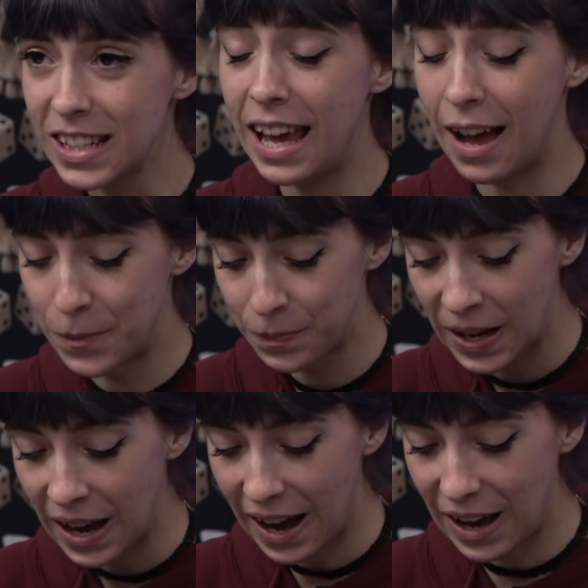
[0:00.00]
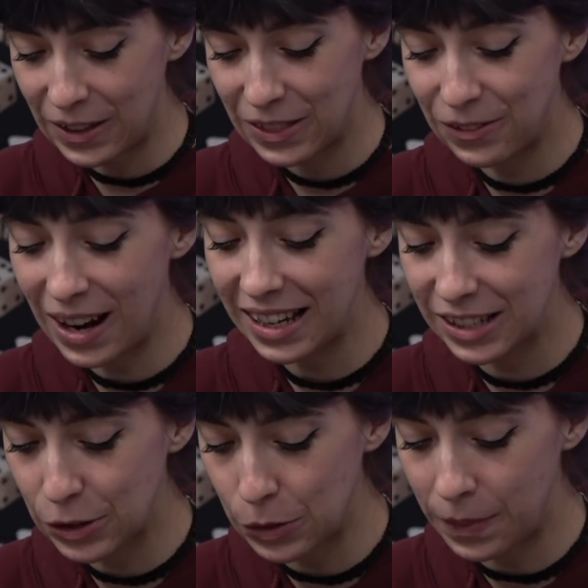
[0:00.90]
Yeah. The relic
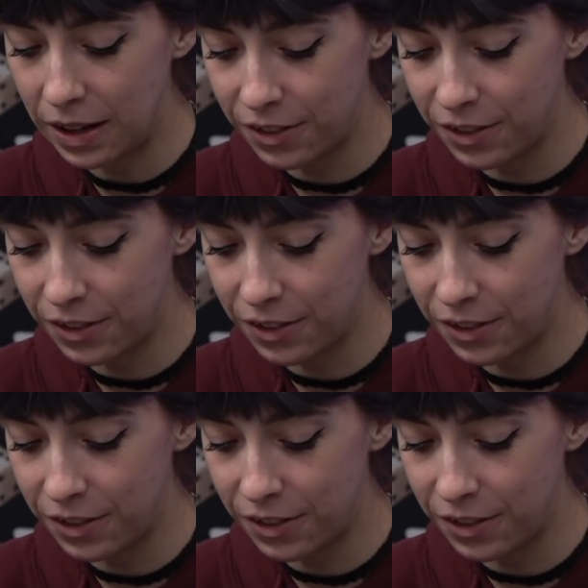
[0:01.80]
is called I